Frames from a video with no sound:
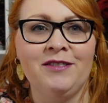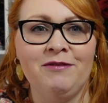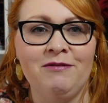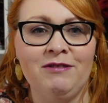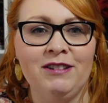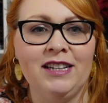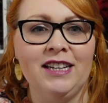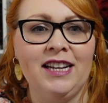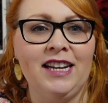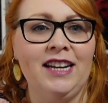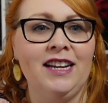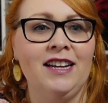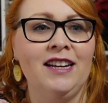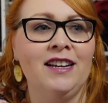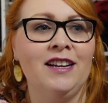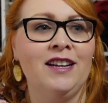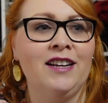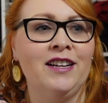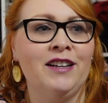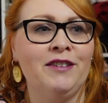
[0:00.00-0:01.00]
really
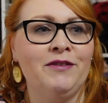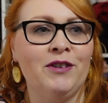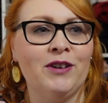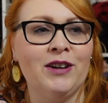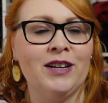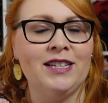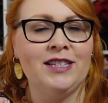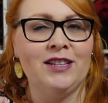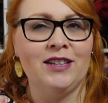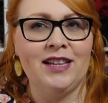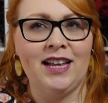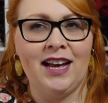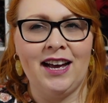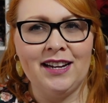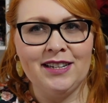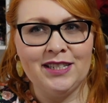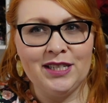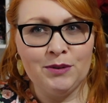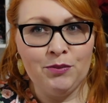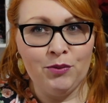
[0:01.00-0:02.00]
focus on
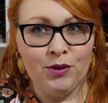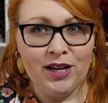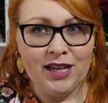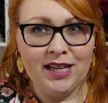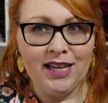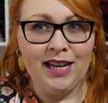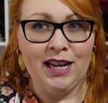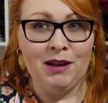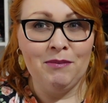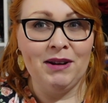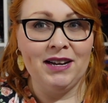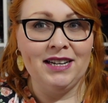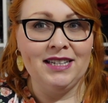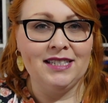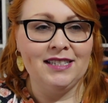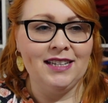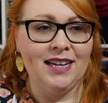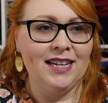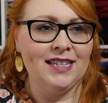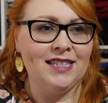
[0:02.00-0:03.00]
that spring cleaning
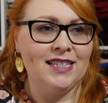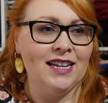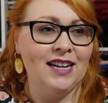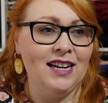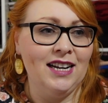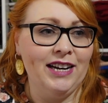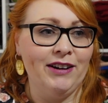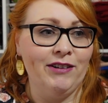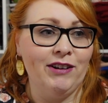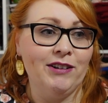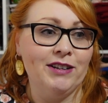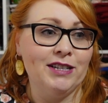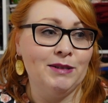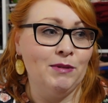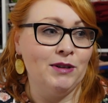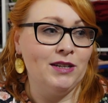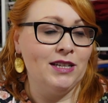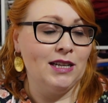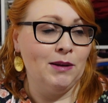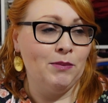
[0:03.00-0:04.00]
mindset and clear out as
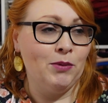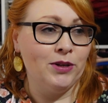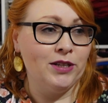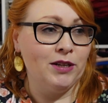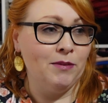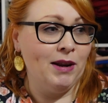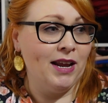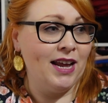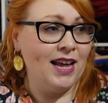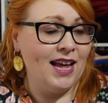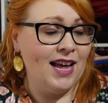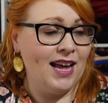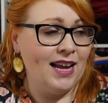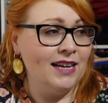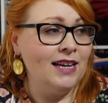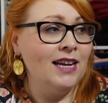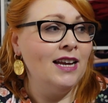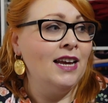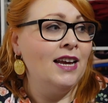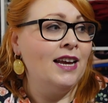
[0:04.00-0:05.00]
much as I possibly
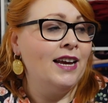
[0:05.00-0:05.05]
can.